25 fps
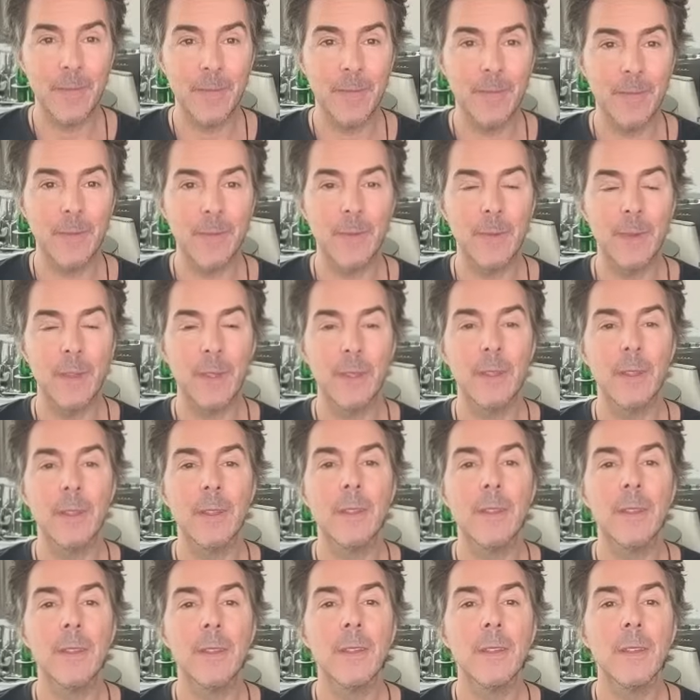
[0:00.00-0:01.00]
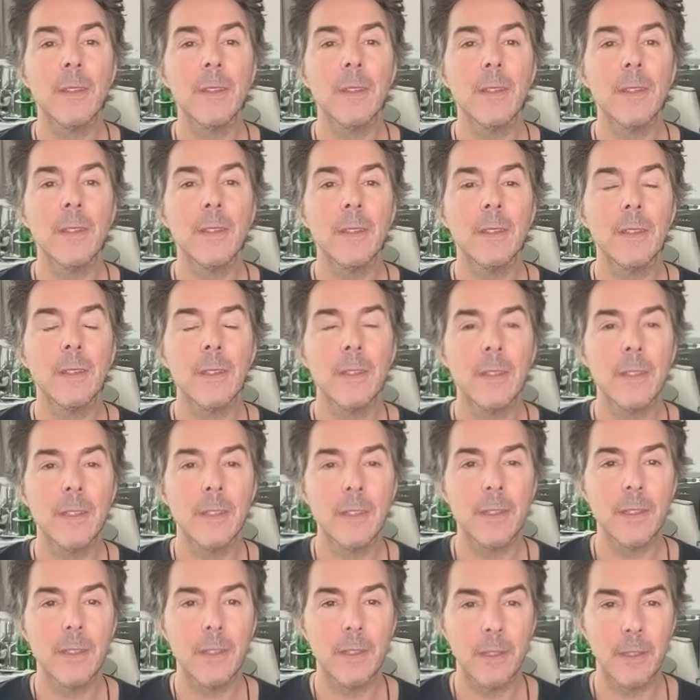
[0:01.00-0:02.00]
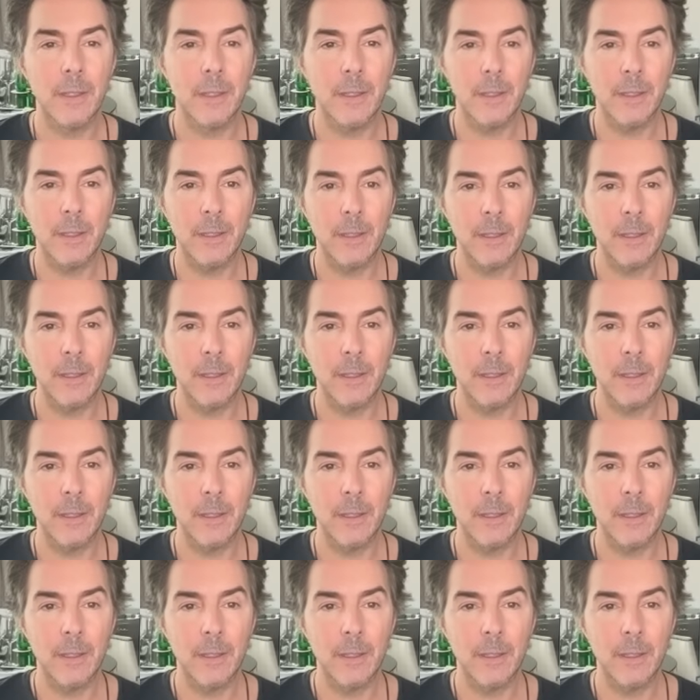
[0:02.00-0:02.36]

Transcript: No words are spoken by the person on screen.